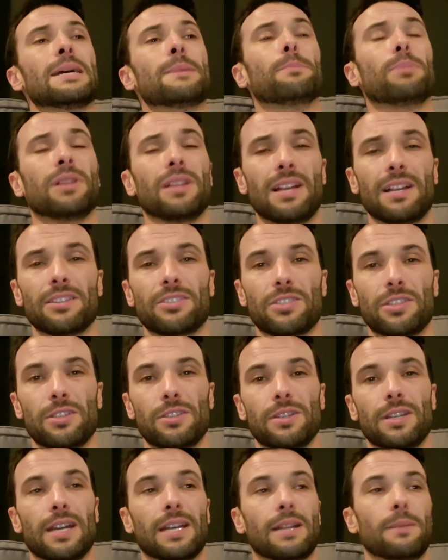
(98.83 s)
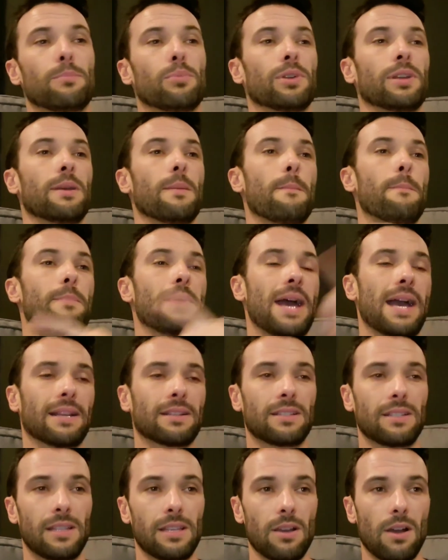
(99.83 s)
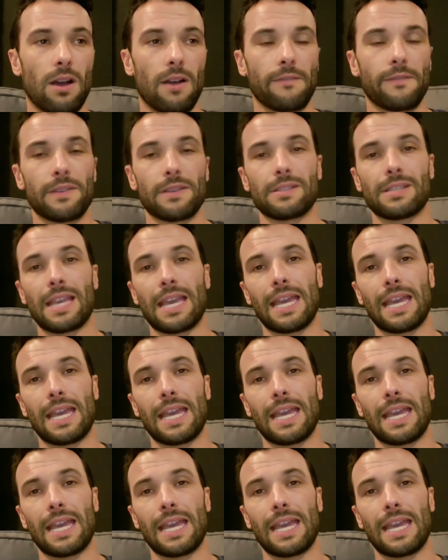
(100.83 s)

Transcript: Plus, you got to bring it back to the office,